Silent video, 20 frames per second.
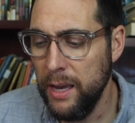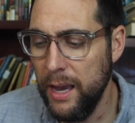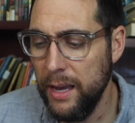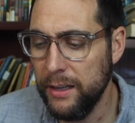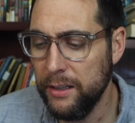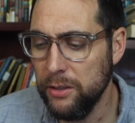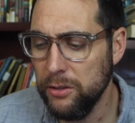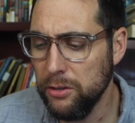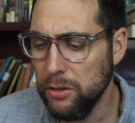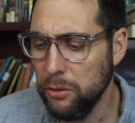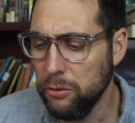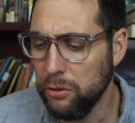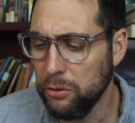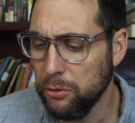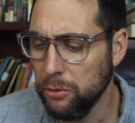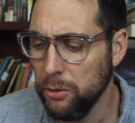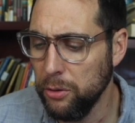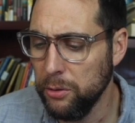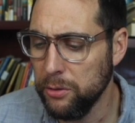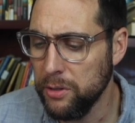and it just goes
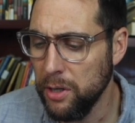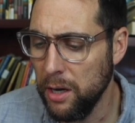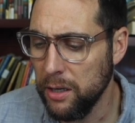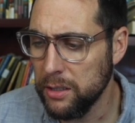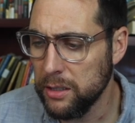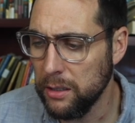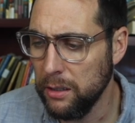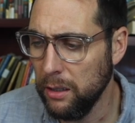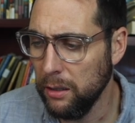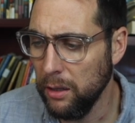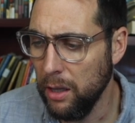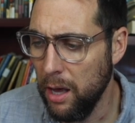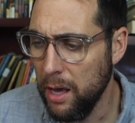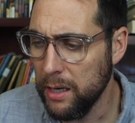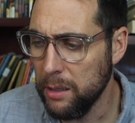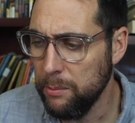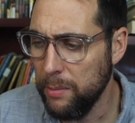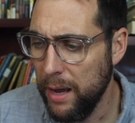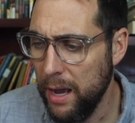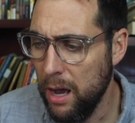through and talks a
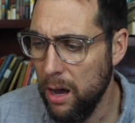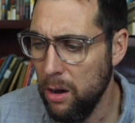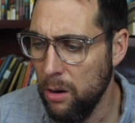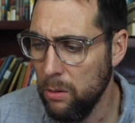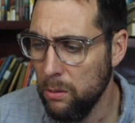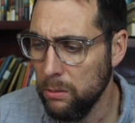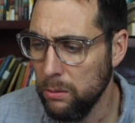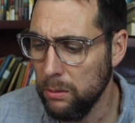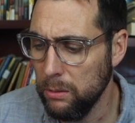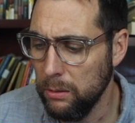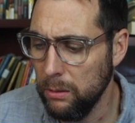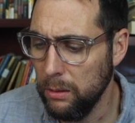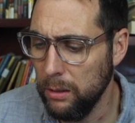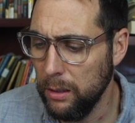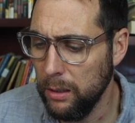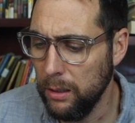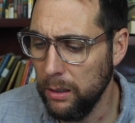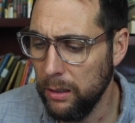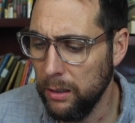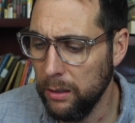lot about
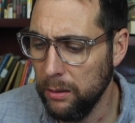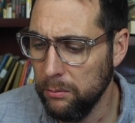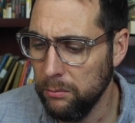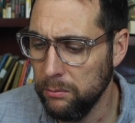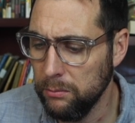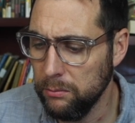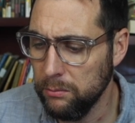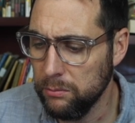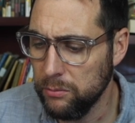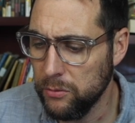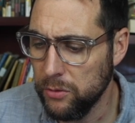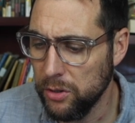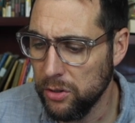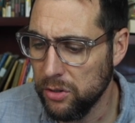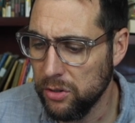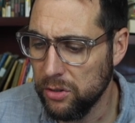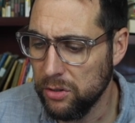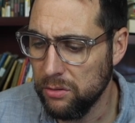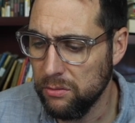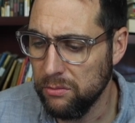um,
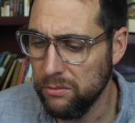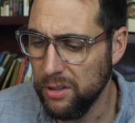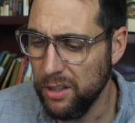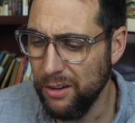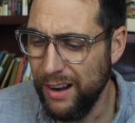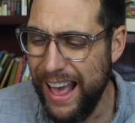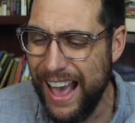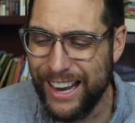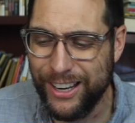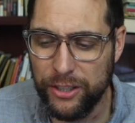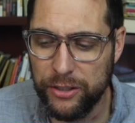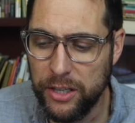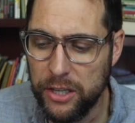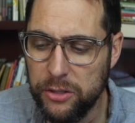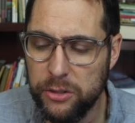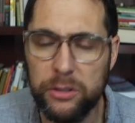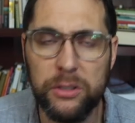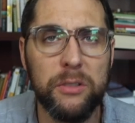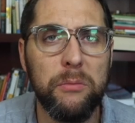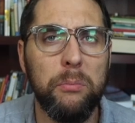just you know
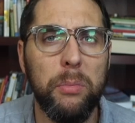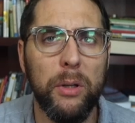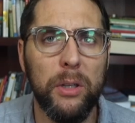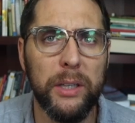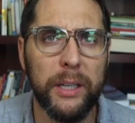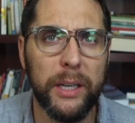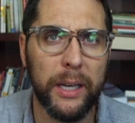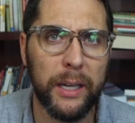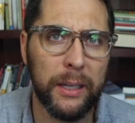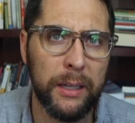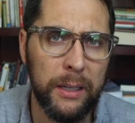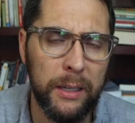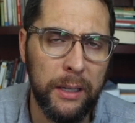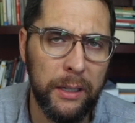accusations of bullying.